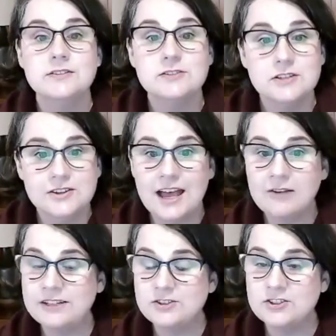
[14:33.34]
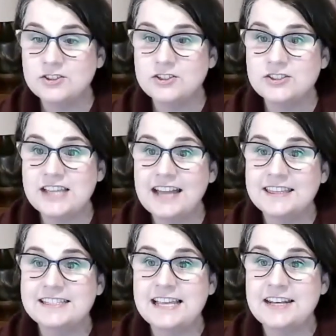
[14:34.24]
To do that, researchers at
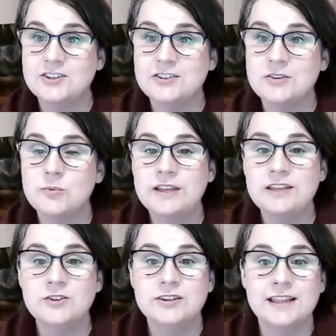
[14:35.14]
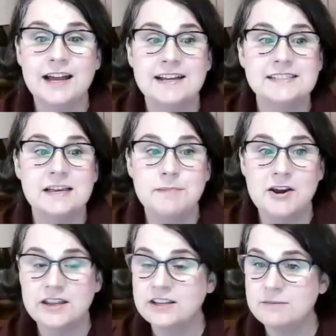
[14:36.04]
the center, we utilize
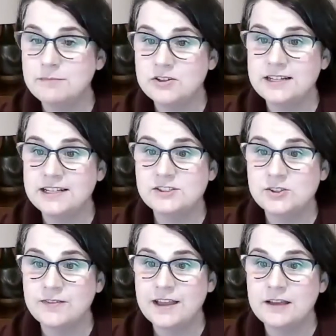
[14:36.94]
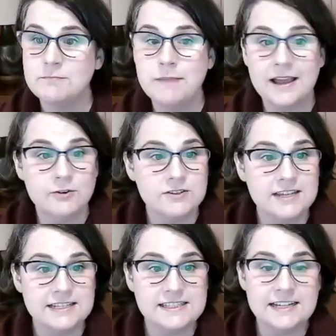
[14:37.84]
American Community Survey
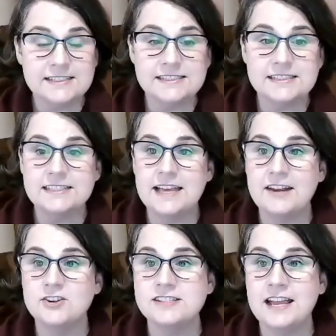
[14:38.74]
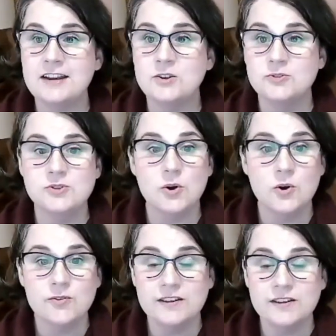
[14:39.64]
microdata sets to understand who's
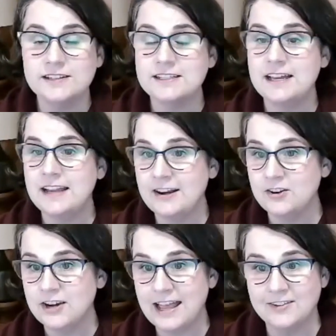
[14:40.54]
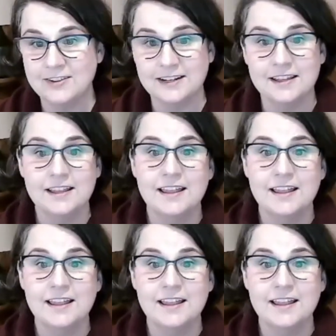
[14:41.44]
overlooked and undercounted.